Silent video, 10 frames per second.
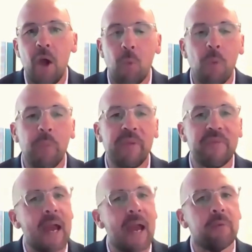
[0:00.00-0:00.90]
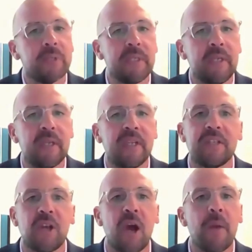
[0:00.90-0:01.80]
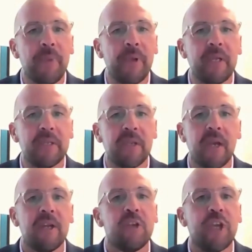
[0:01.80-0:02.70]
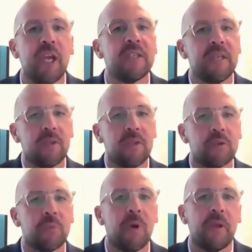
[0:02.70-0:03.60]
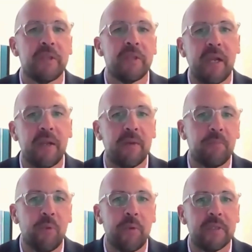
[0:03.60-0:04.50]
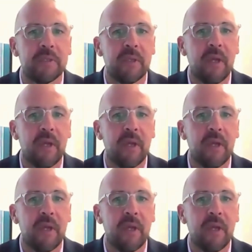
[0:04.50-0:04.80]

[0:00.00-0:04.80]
what we've now seen is companies chasing those well-educated employees